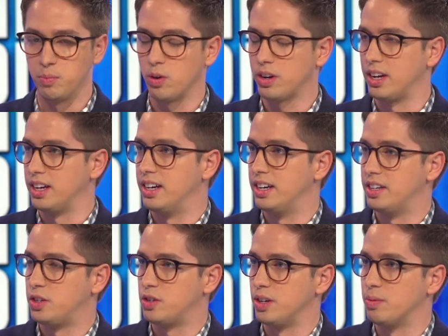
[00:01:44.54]
working in an
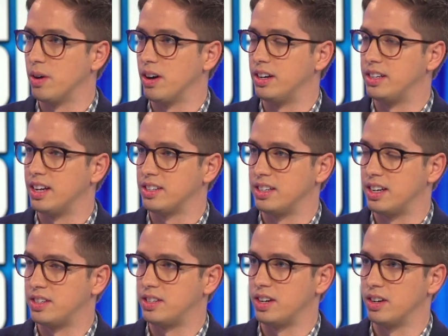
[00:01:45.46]
industry where it doesn't
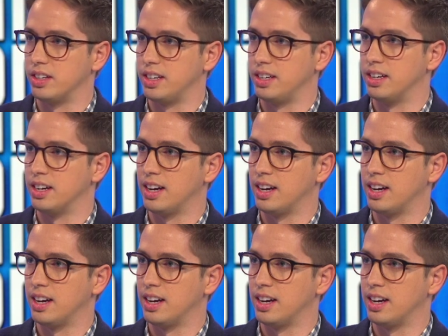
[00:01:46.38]
necessarily,